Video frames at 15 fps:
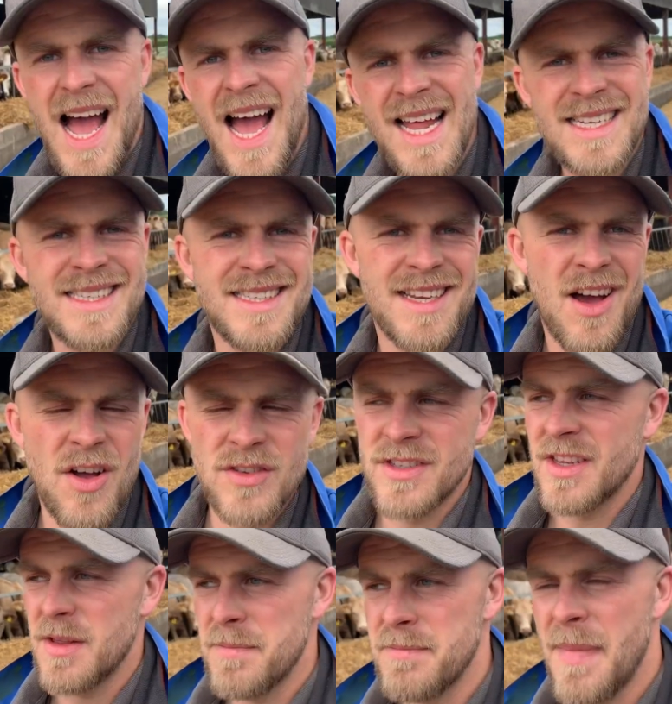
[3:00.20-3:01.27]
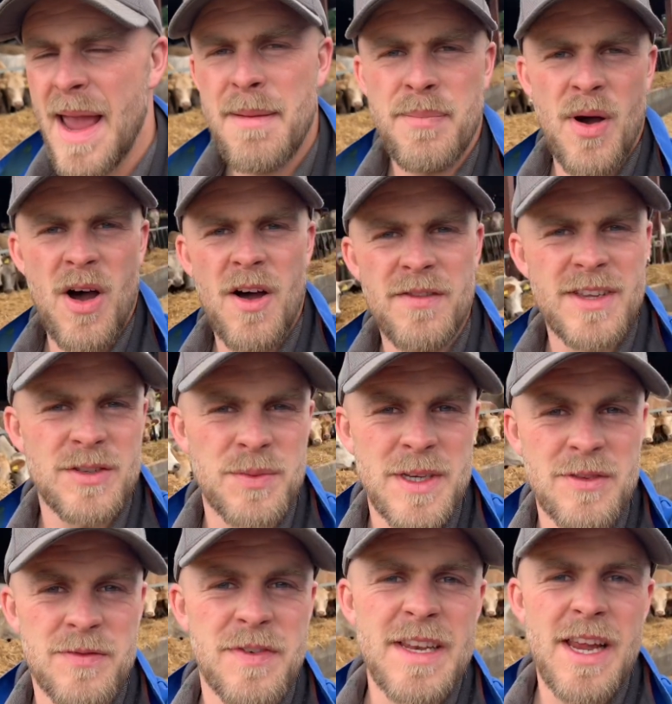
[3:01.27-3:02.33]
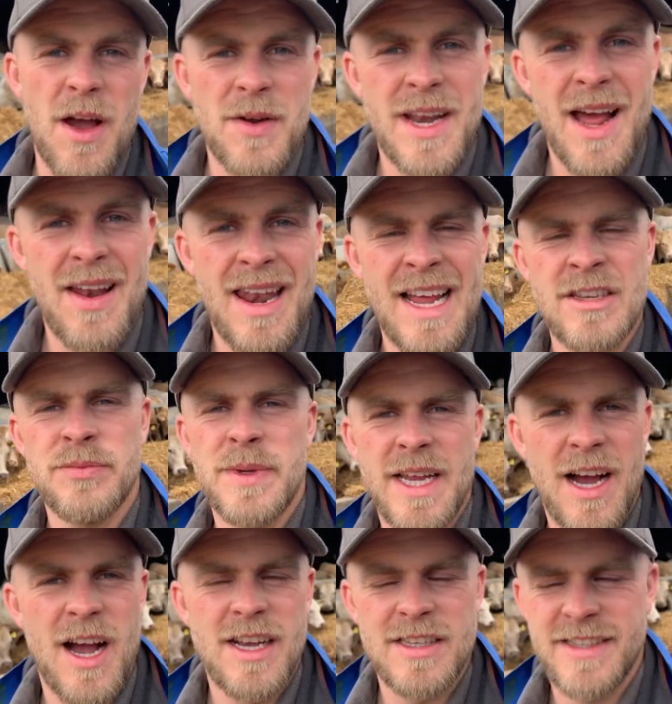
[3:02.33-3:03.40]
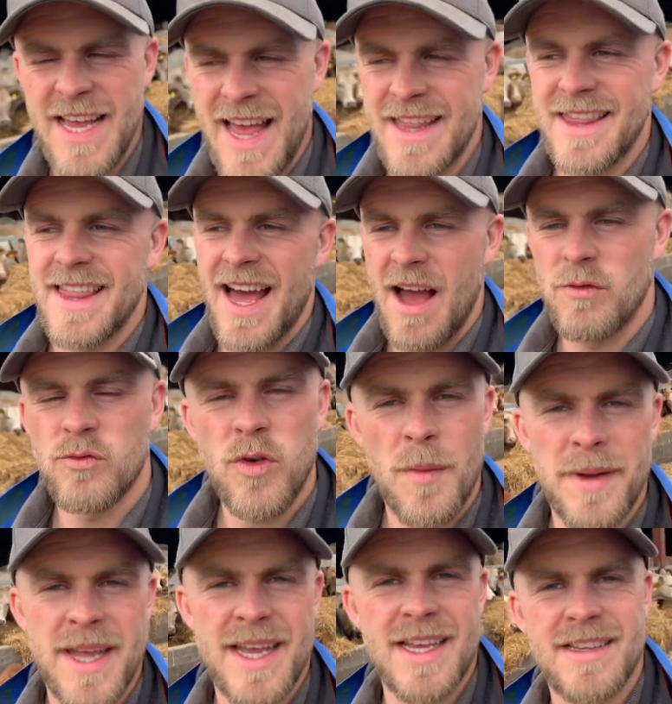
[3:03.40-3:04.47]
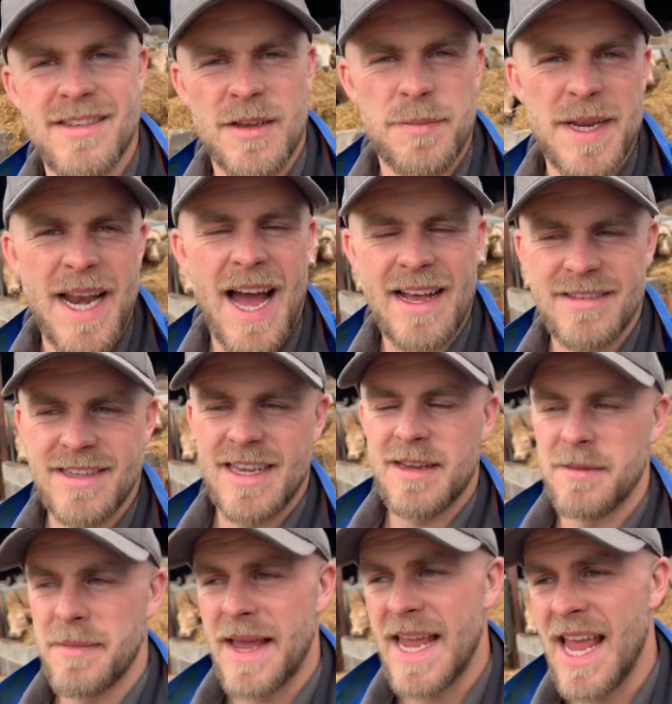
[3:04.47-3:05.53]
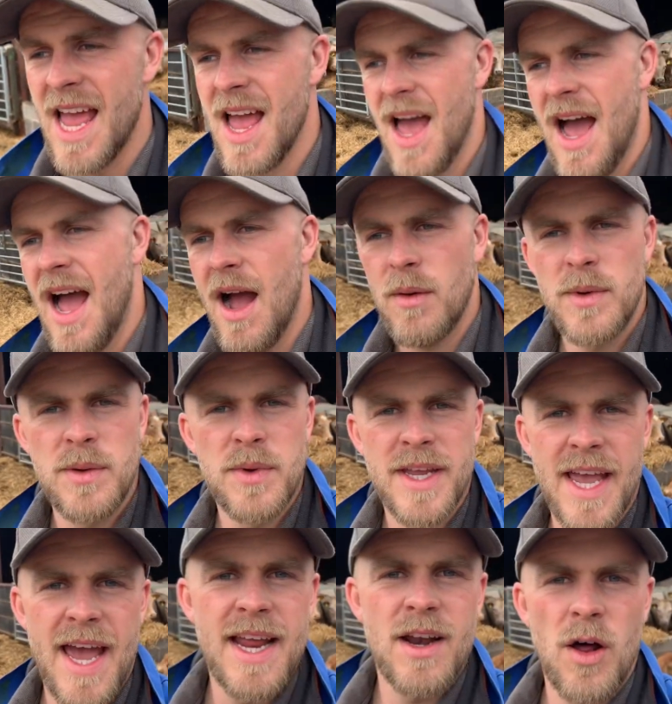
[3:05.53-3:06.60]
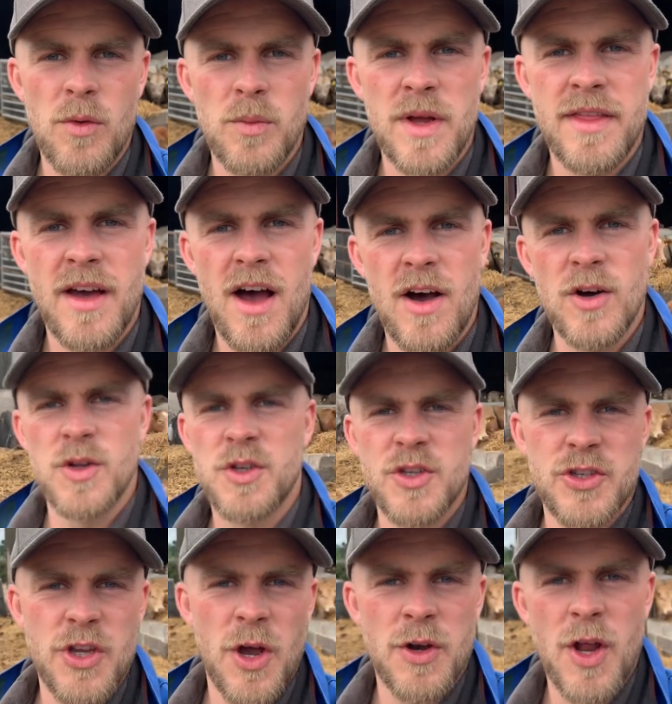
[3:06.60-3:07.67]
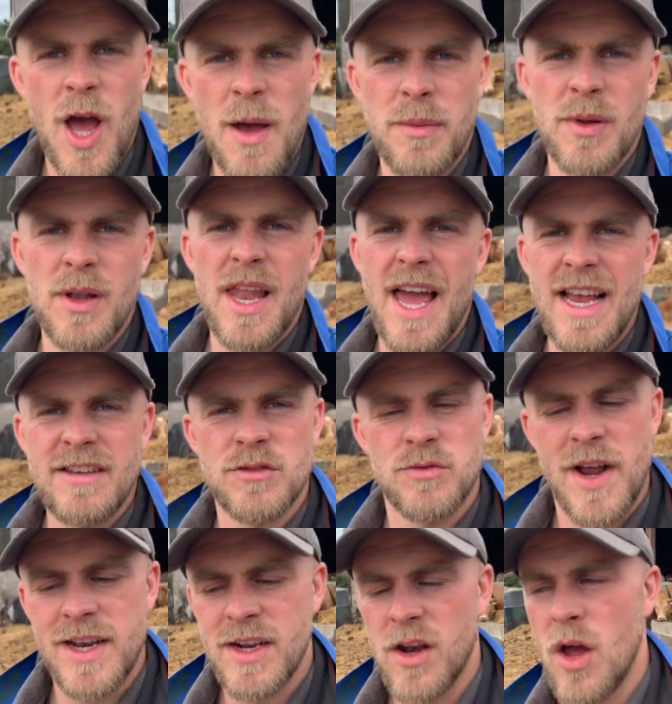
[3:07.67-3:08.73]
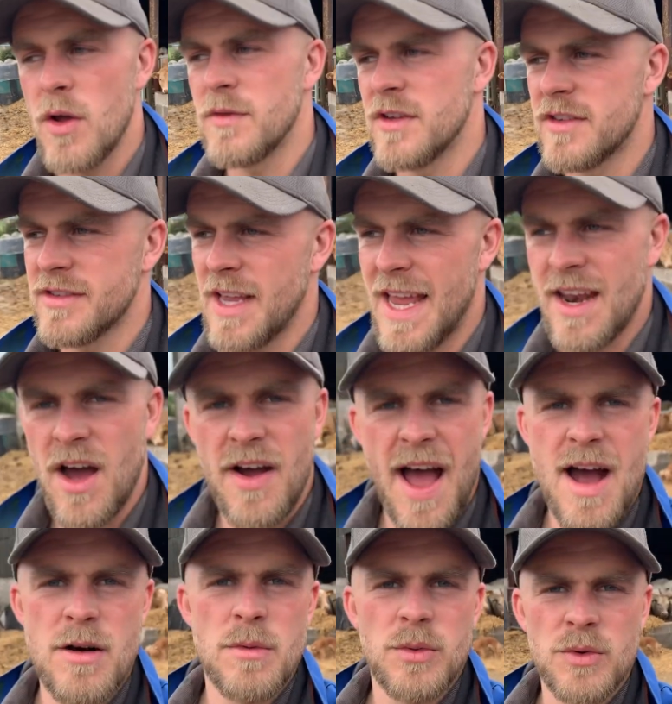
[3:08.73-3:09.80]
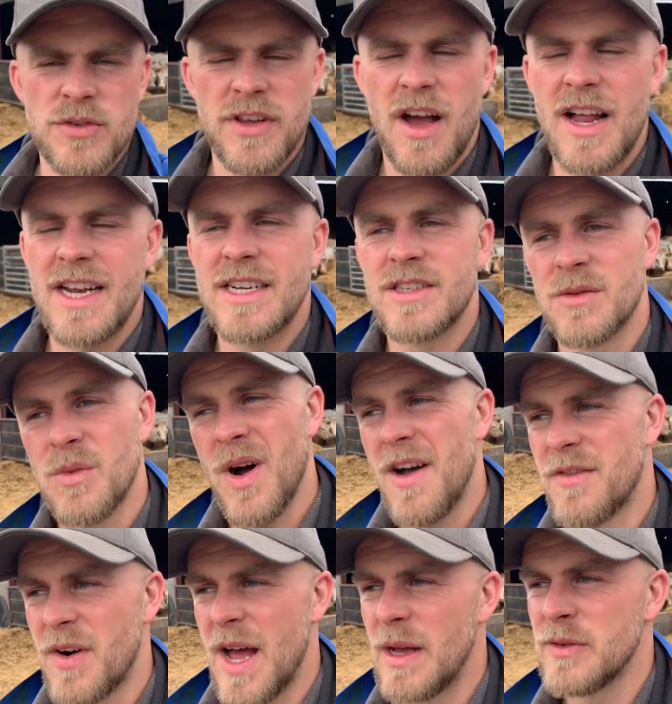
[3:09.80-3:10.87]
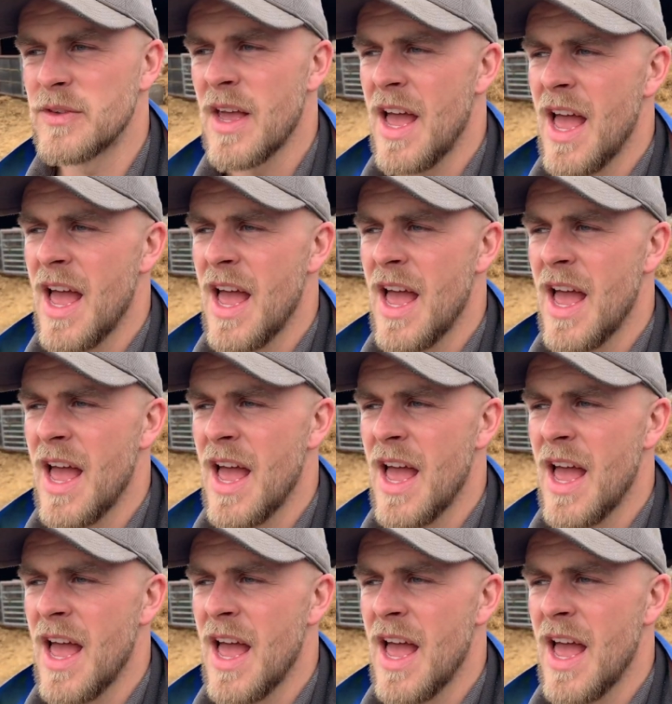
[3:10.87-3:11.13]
And onto the main part of this week's video. Now, last week I said that Robert Higgins had been asking me how we were getting on with our Sown herbal leys and red clovers in our arable silage and whatever else.